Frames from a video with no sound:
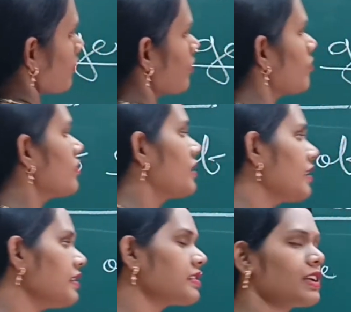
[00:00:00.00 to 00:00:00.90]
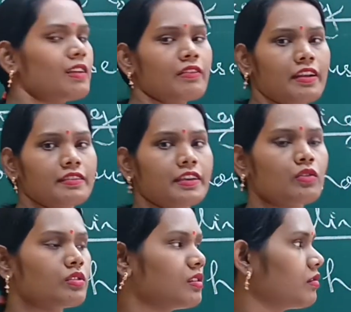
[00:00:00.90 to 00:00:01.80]
Genes are present
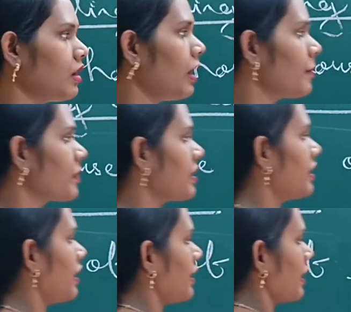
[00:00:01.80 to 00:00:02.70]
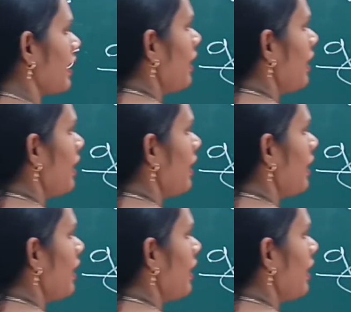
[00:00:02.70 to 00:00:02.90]
within the DNA,